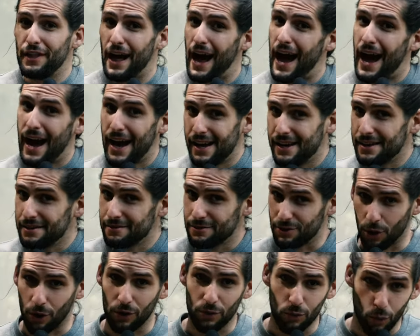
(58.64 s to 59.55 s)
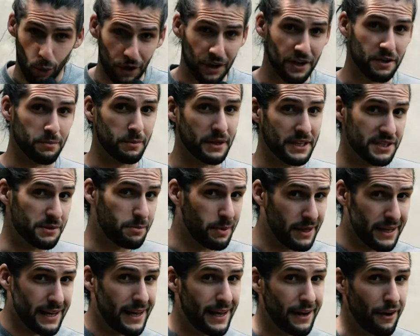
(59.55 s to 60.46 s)
that God wanted me to
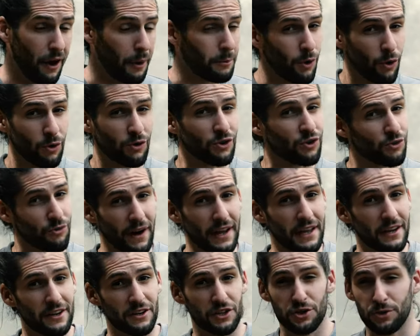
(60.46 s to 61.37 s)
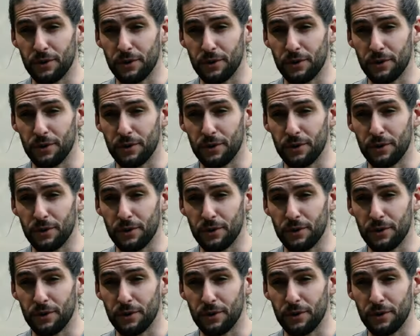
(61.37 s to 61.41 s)
be here. I'm not great at